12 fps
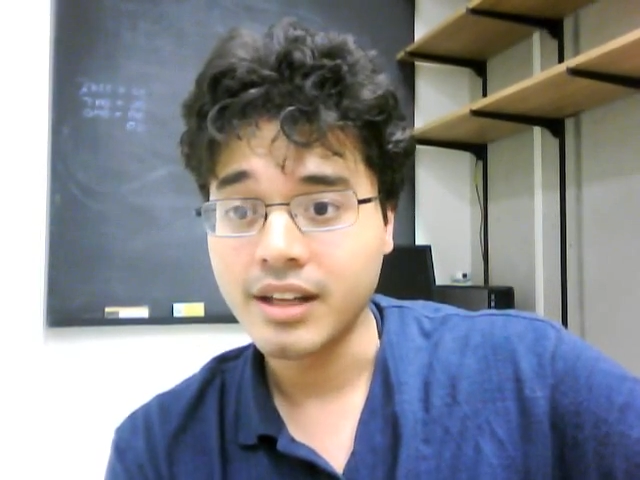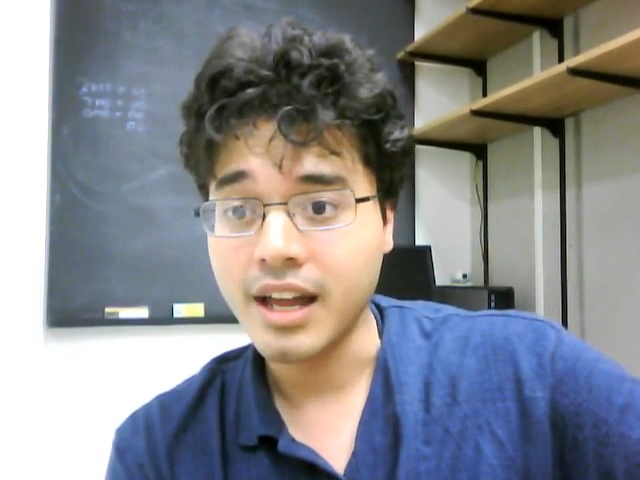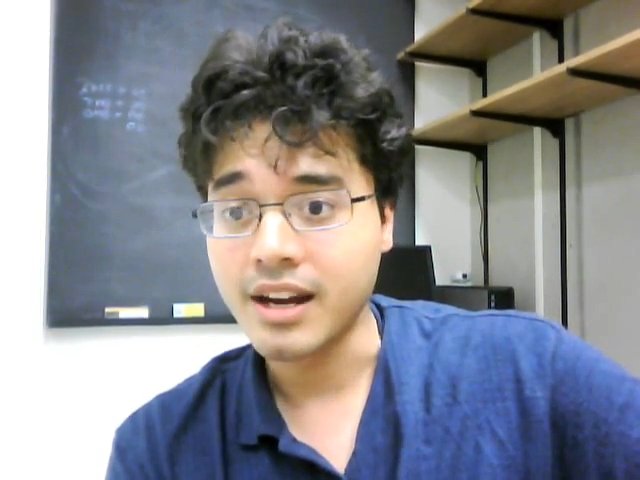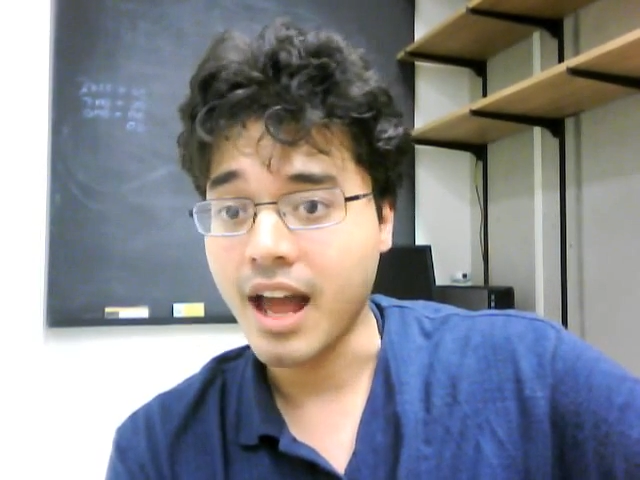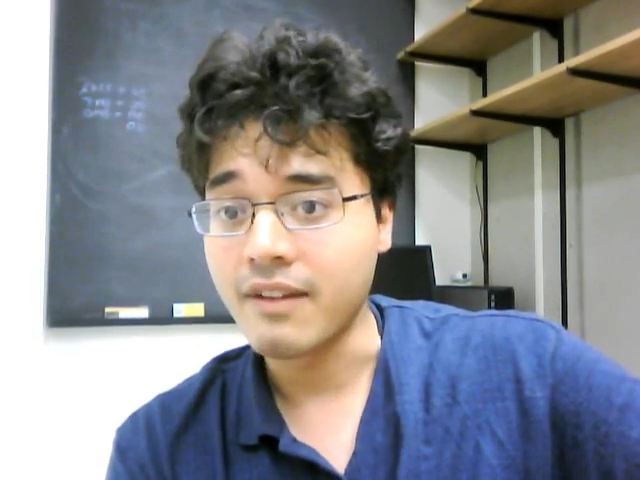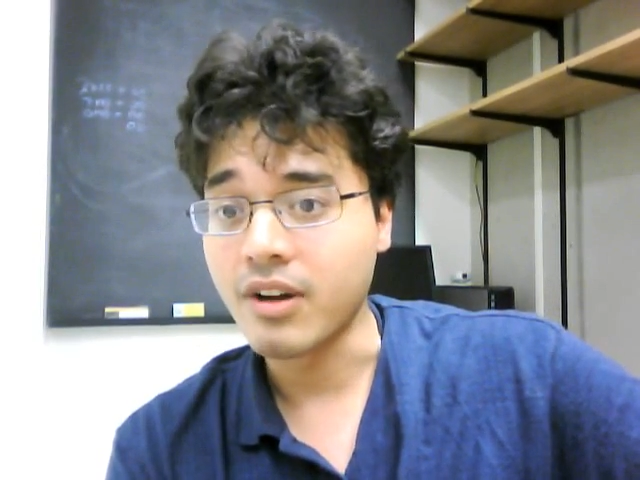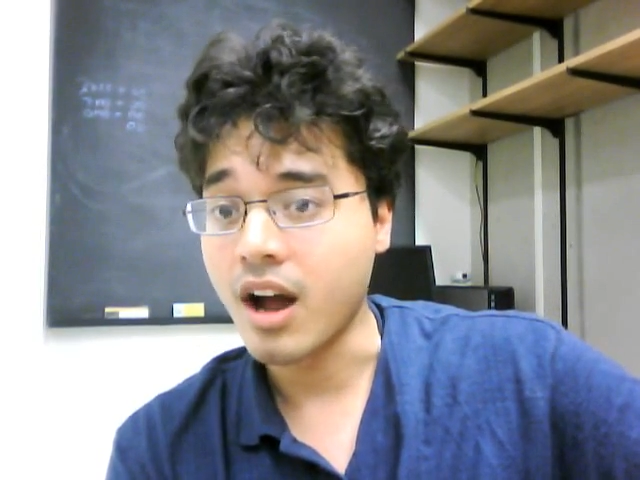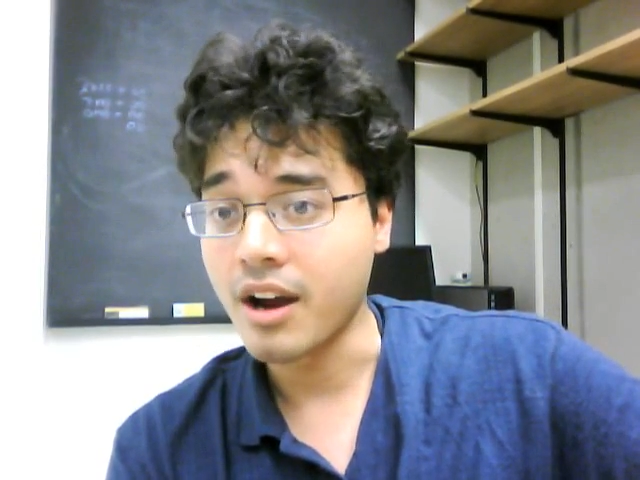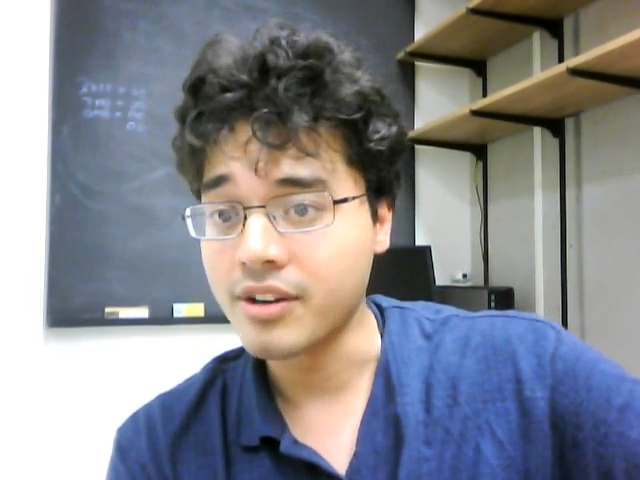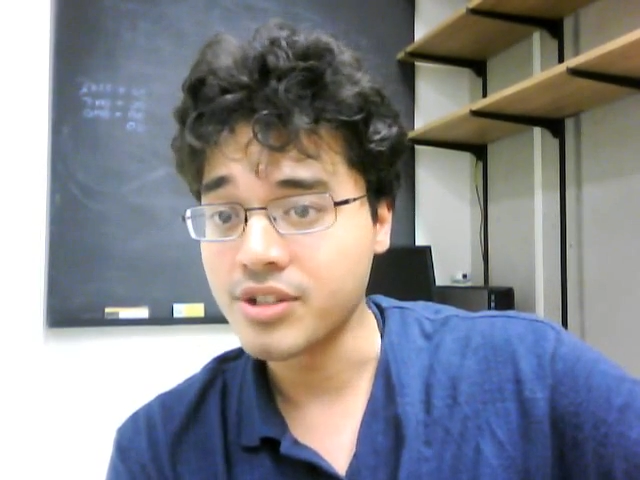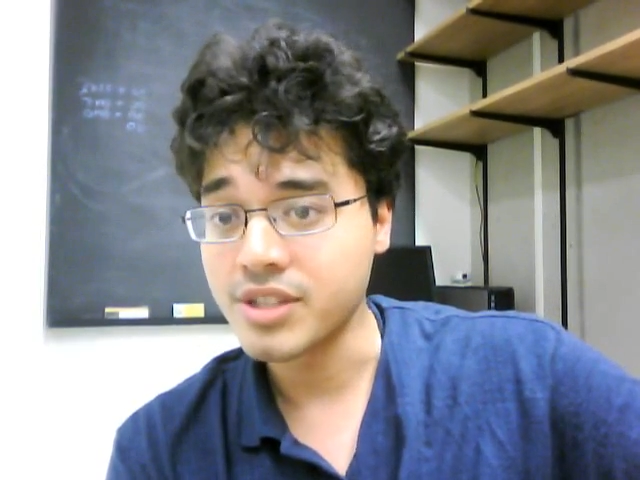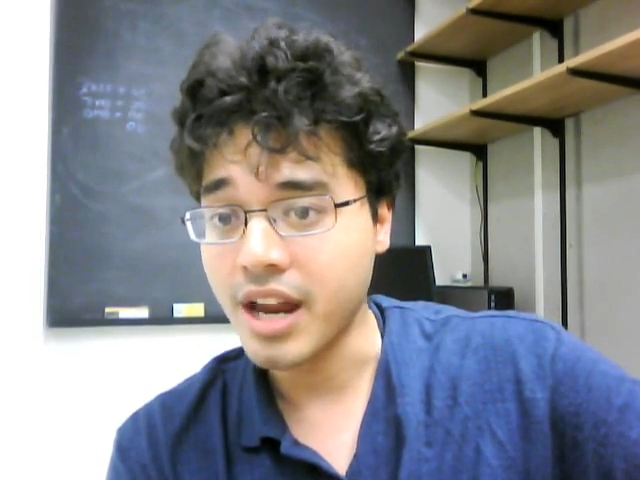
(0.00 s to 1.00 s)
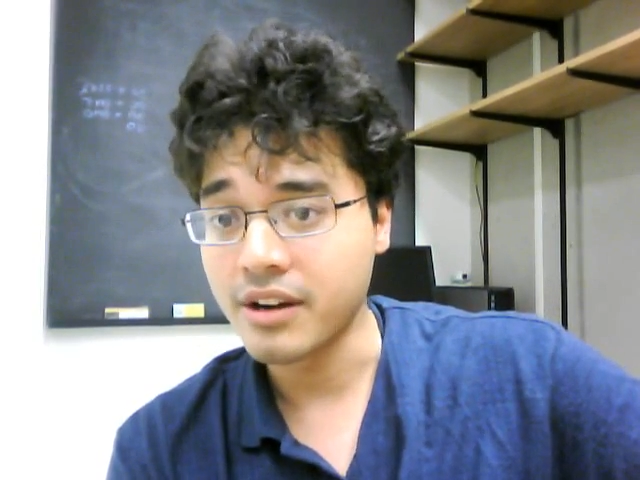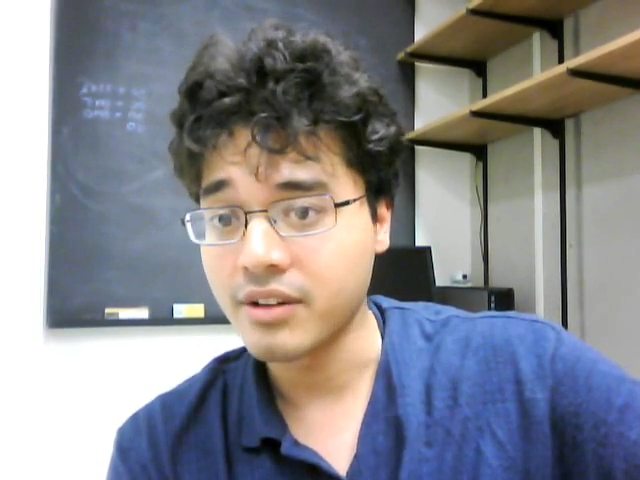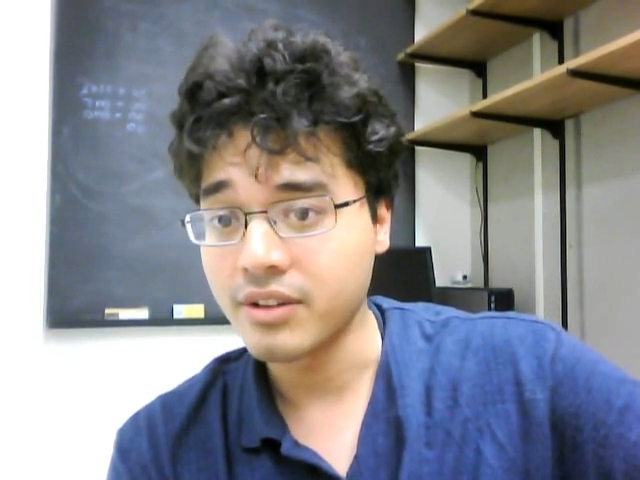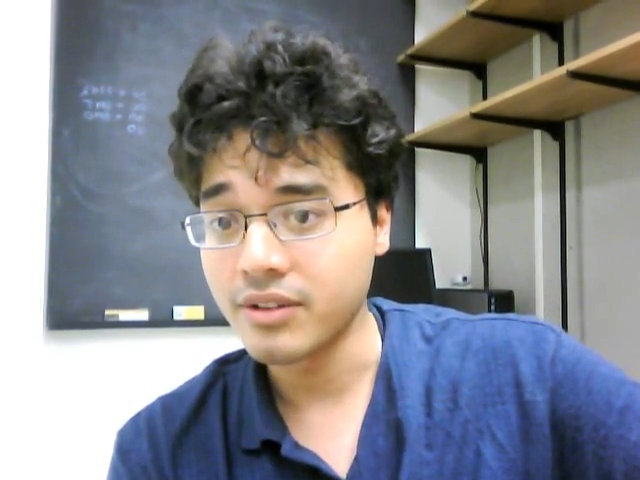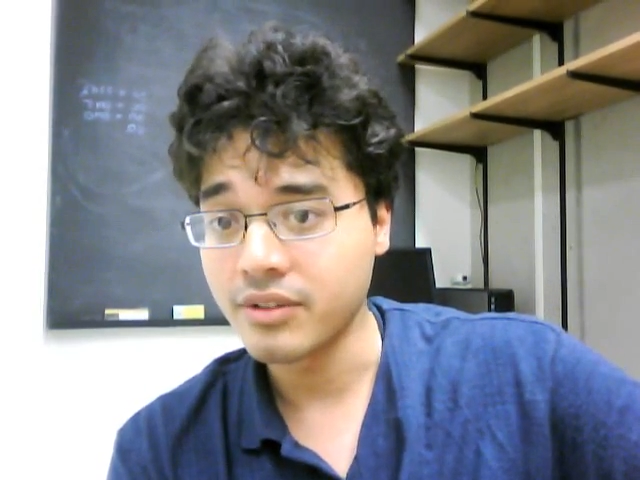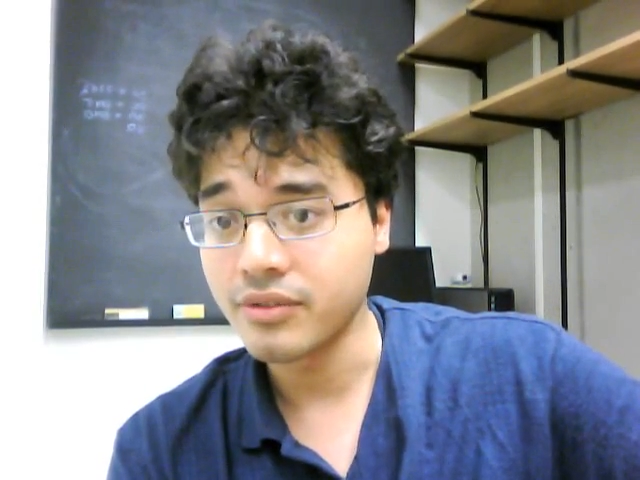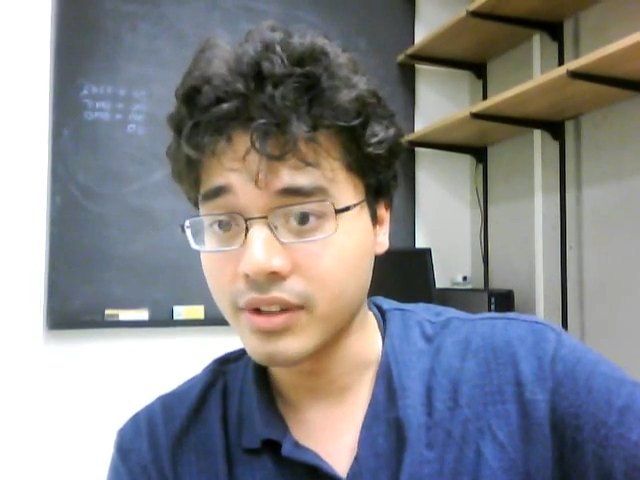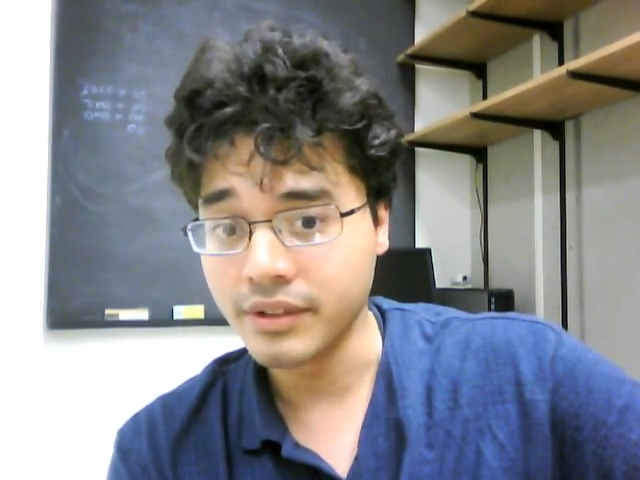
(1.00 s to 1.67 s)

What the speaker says: and have a higher standard of